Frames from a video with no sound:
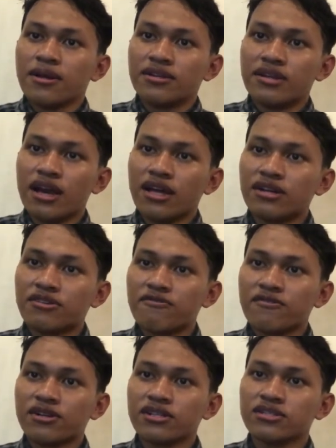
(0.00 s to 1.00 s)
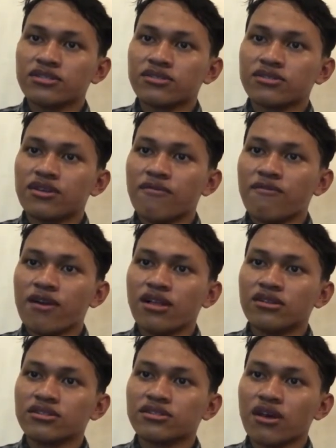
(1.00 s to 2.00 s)
that refers to the
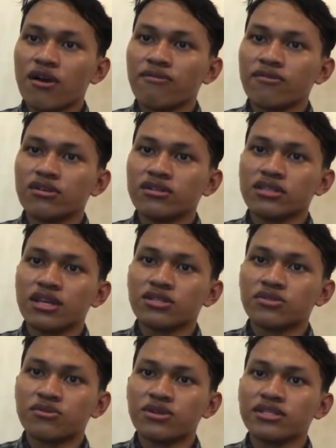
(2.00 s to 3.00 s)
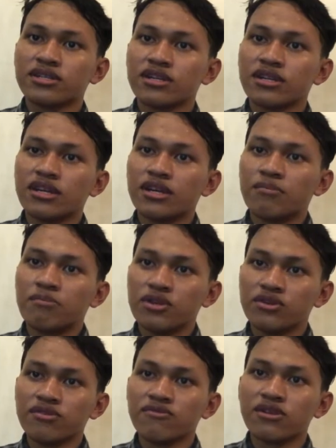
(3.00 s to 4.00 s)
values of goodness written in
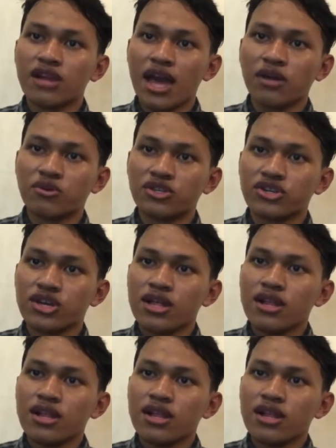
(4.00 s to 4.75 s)
beautiful language.